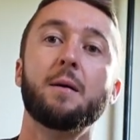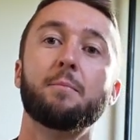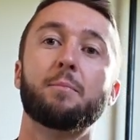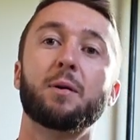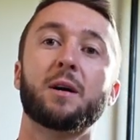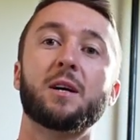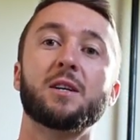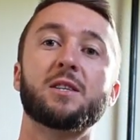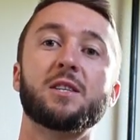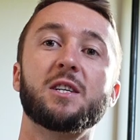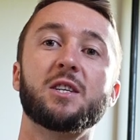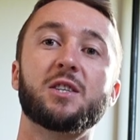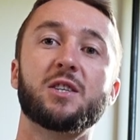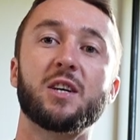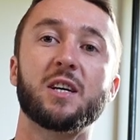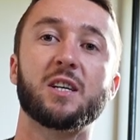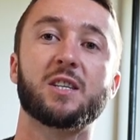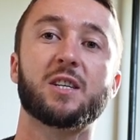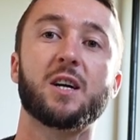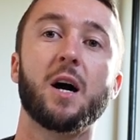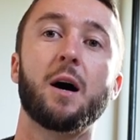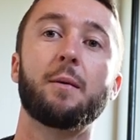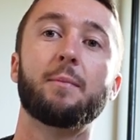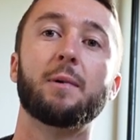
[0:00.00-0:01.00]
because these
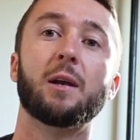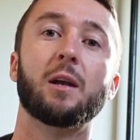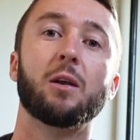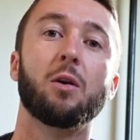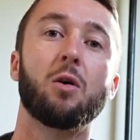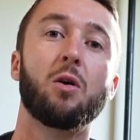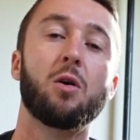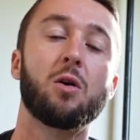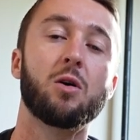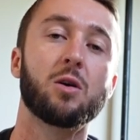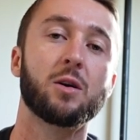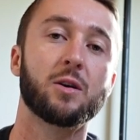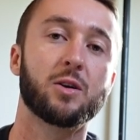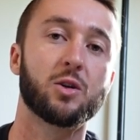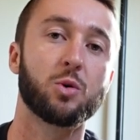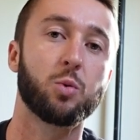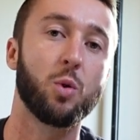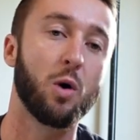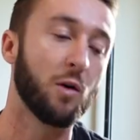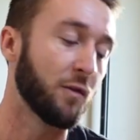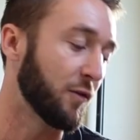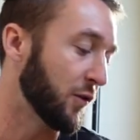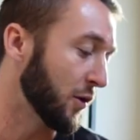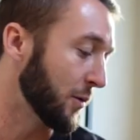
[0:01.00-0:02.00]
things come in long
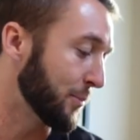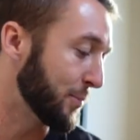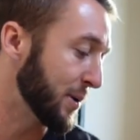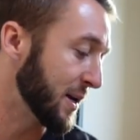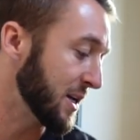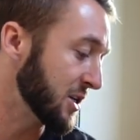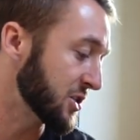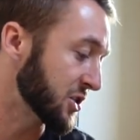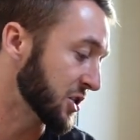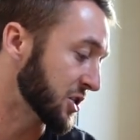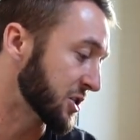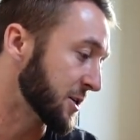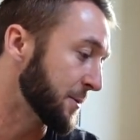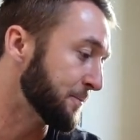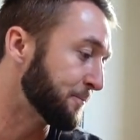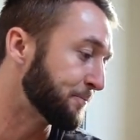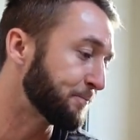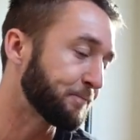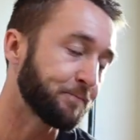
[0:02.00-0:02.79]
12 foot pieces.